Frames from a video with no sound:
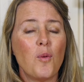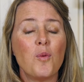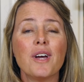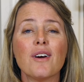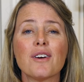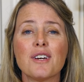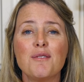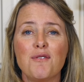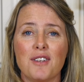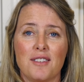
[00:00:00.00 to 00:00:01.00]
We are
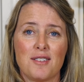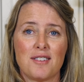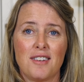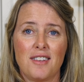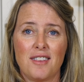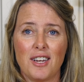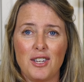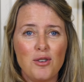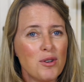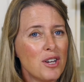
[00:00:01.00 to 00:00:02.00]
convinced that
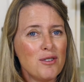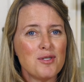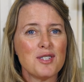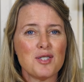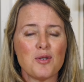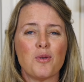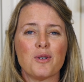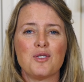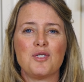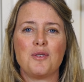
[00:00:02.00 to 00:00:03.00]
you can use this
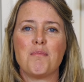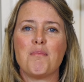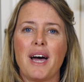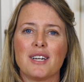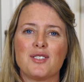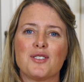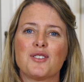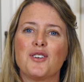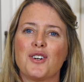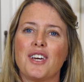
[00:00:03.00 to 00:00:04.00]
course to master
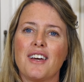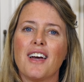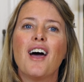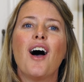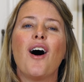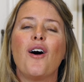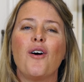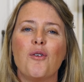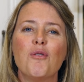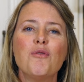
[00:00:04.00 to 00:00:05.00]
cooking a
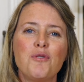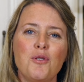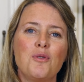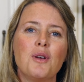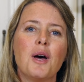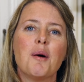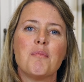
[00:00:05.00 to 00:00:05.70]
whole food,